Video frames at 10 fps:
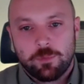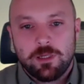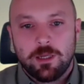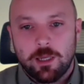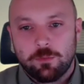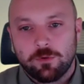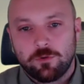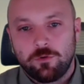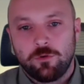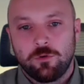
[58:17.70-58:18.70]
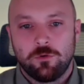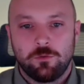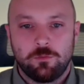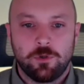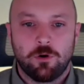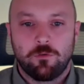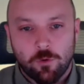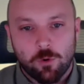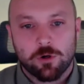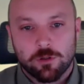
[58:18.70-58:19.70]
being able to, you know,
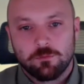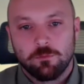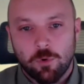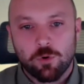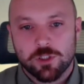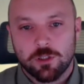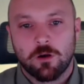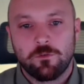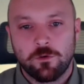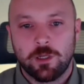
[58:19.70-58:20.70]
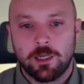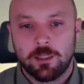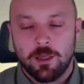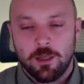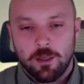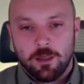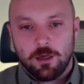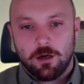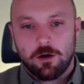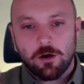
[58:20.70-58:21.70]
afford more stuff again.
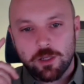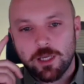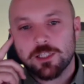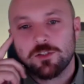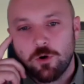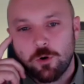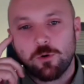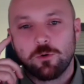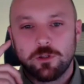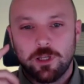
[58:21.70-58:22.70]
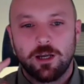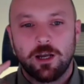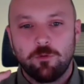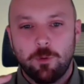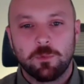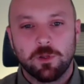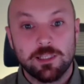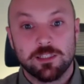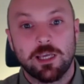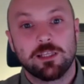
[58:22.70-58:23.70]
Oh yes, gold. Yeah, I remember.
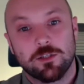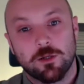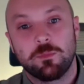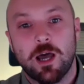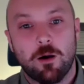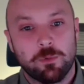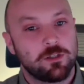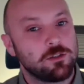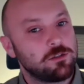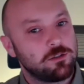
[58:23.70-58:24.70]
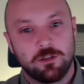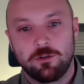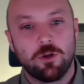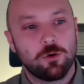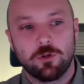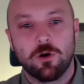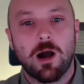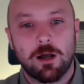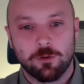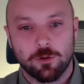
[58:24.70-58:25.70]
Let's get some now, because you don't know
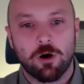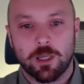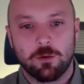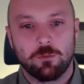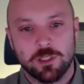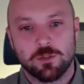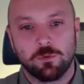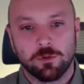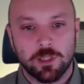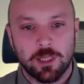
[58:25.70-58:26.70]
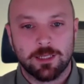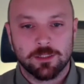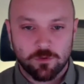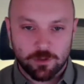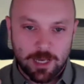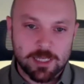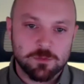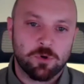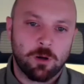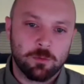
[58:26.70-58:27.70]
how long it, this will take. And so it has
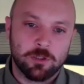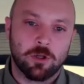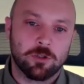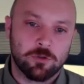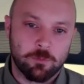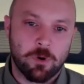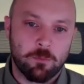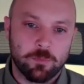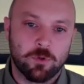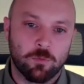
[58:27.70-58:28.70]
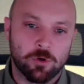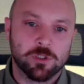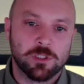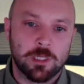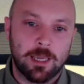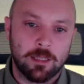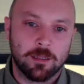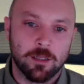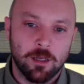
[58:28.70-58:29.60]
probably another bump towards the end